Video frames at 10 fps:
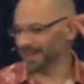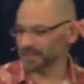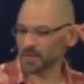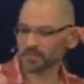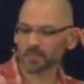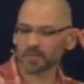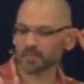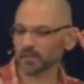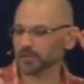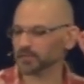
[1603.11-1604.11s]
you have to
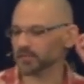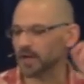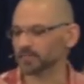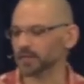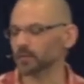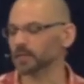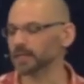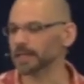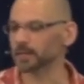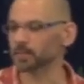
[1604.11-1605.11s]
reveal yourself in a
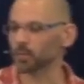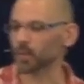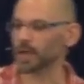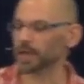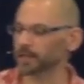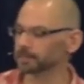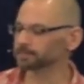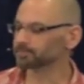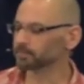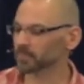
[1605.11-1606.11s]
relatable way.
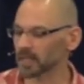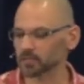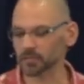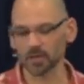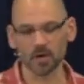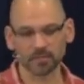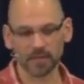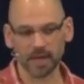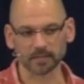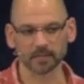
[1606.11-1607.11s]
That's the know
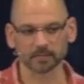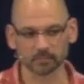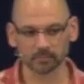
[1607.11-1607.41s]
factor.